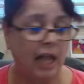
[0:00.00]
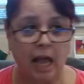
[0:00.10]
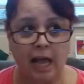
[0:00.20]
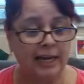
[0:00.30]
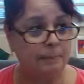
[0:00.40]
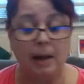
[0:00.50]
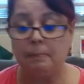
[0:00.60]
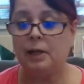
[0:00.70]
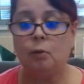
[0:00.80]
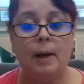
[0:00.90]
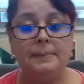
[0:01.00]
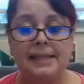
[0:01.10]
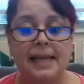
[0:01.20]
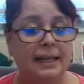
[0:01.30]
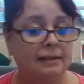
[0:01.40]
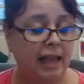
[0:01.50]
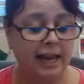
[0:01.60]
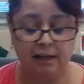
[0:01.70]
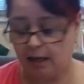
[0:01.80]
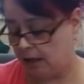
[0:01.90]
on a public website,
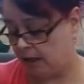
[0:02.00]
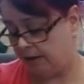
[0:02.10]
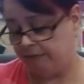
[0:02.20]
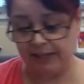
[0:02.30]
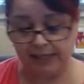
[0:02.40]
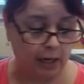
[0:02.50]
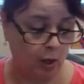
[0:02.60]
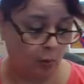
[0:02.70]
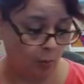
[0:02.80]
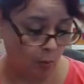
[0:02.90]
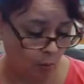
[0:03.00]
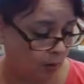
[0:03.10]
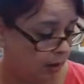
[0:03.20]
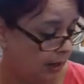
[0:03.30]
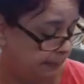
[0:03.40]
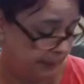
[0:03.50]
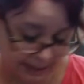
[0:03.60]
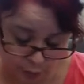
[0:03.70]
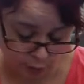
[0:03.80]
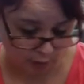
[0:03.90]
like a video or a
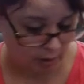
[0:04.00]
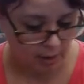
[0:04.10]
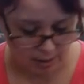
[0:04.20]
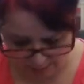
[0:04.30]
picture